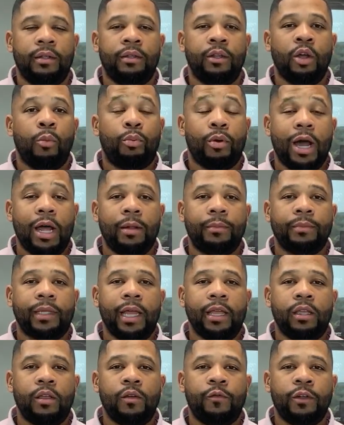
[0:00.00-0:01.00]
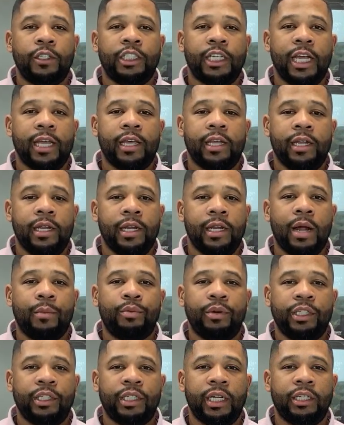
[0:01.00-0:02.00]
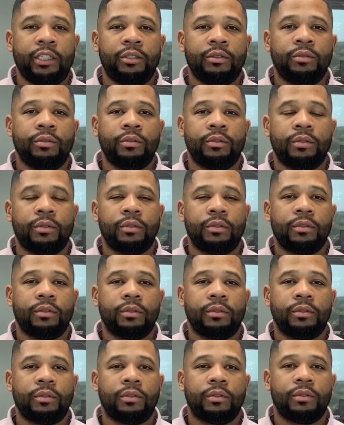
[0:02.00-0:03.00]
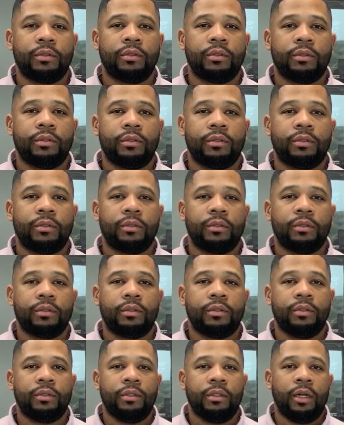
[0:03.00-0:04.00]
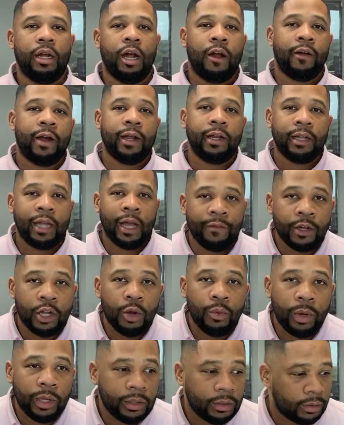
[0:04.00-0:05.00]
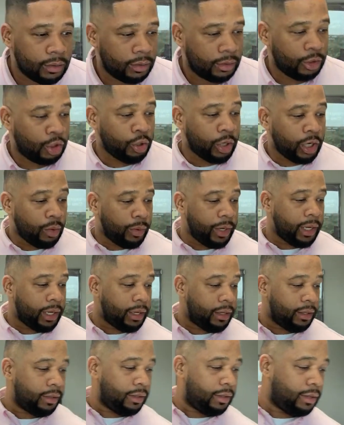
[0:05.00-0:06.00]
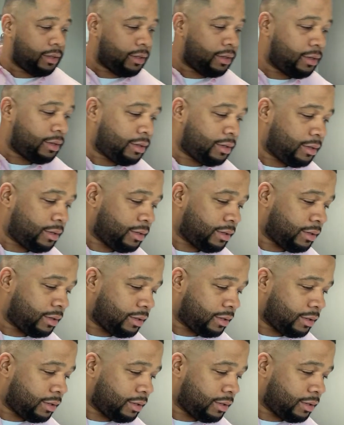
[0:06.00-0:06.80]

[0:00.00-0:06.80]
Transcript: No problem. Thank you for checking in. I appreciate you. Bye. All right. Have a good one. Enjoy the weekend. You too.